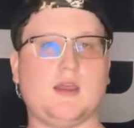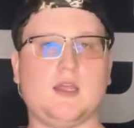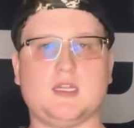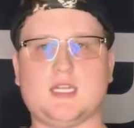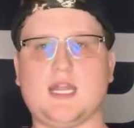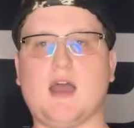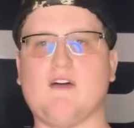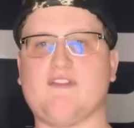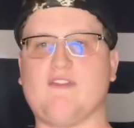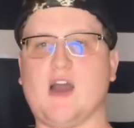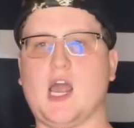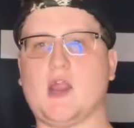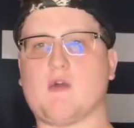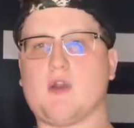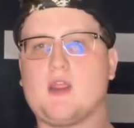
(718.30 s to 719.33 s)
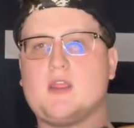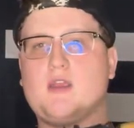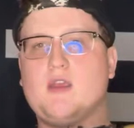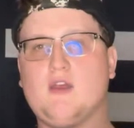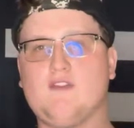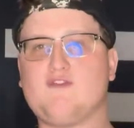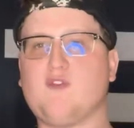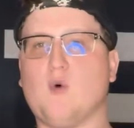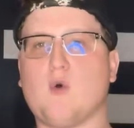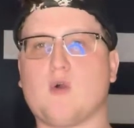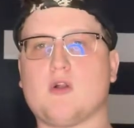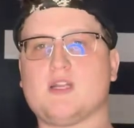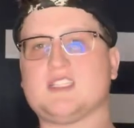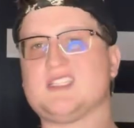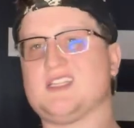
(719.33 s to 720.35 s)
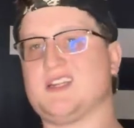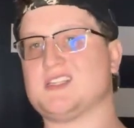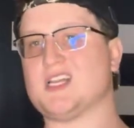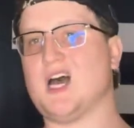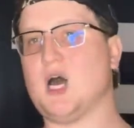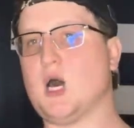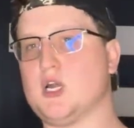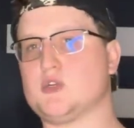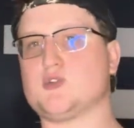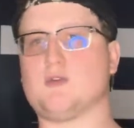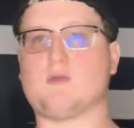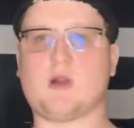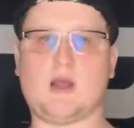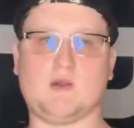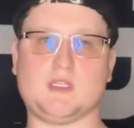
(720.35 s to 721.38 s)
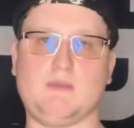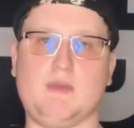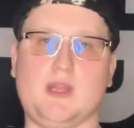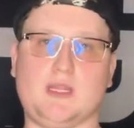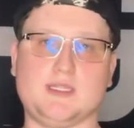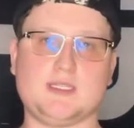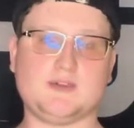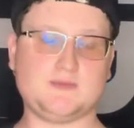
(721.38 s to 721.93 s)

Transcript: to now firing 400 to 600 rounds a minute.